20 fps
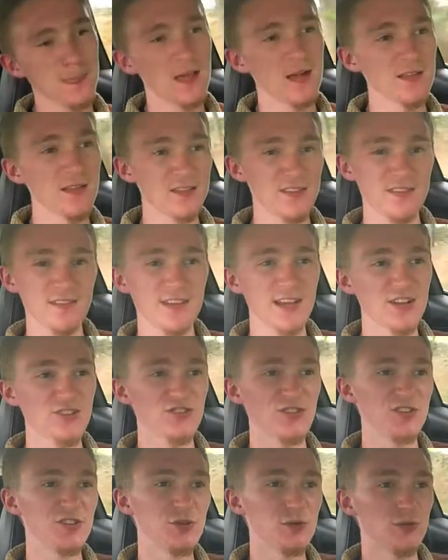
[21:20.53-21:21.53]
a sketch
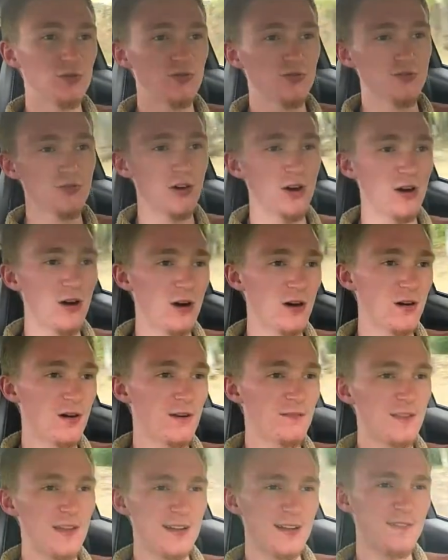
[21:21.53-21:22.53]
that you would draw
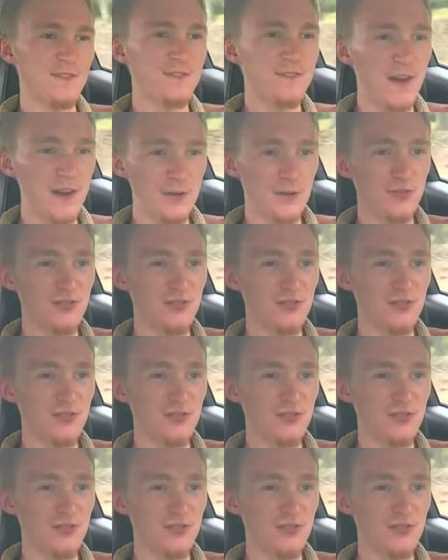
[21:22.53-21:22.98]
of like a fighter